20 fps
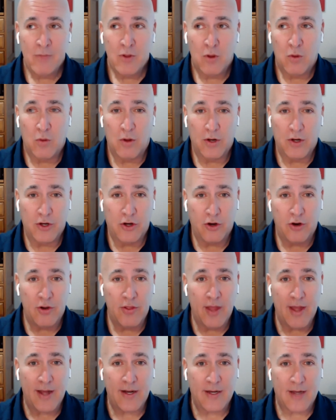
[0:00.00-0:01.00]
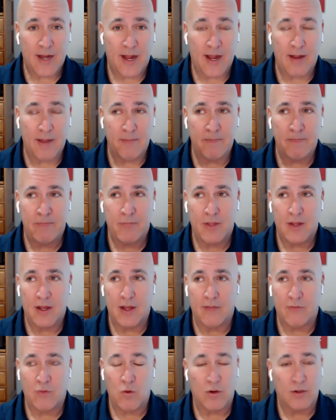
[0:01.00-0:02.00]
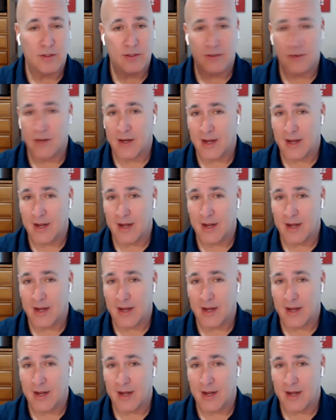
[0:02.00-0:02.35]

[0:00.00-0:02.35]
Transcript: Well, during that time, uh, of course,